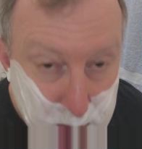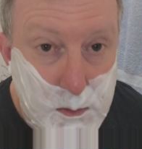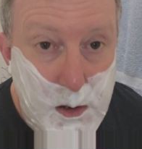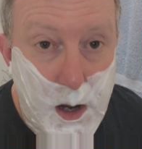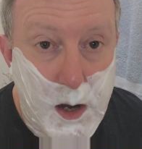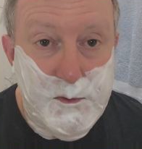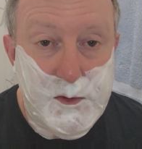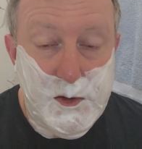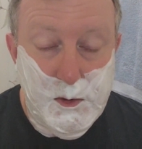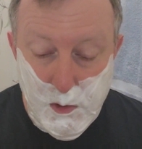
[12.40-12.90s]

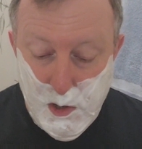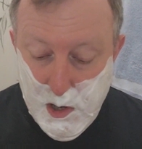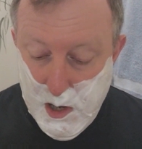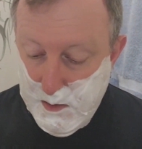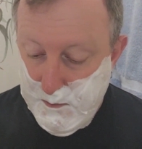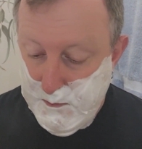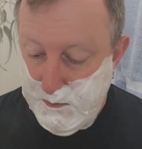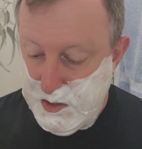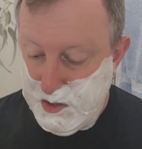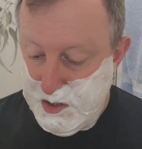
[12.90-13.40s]
Off to
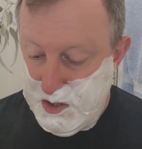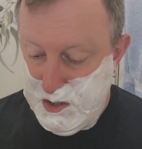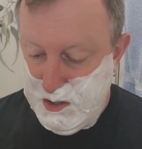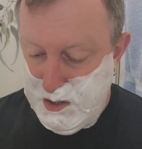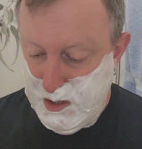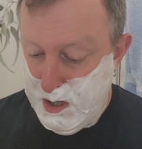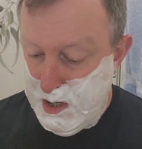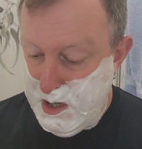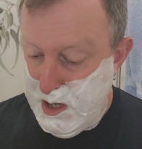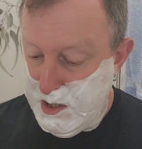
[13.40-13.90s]
work
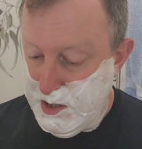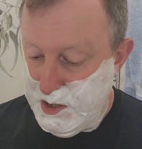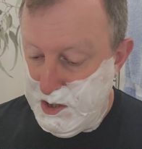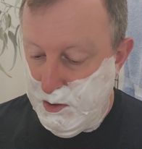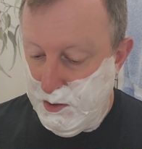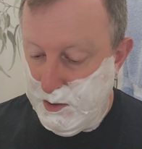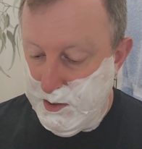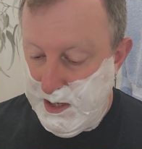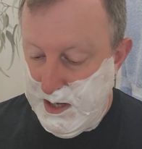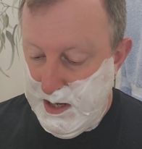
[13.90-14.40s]

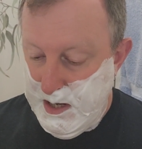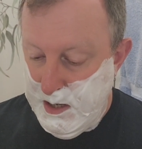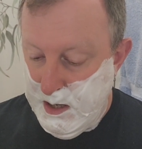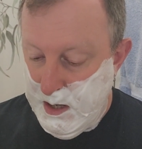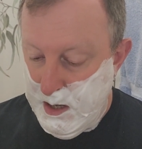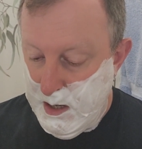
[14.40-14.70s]
shortly.